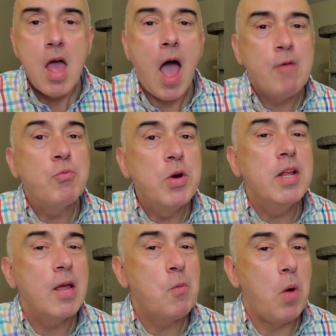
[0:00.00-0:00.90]
But
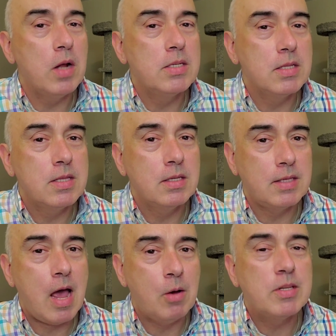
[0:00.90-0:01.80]
I really
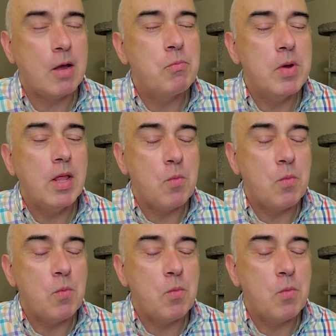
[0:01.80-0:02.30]
wanted this house.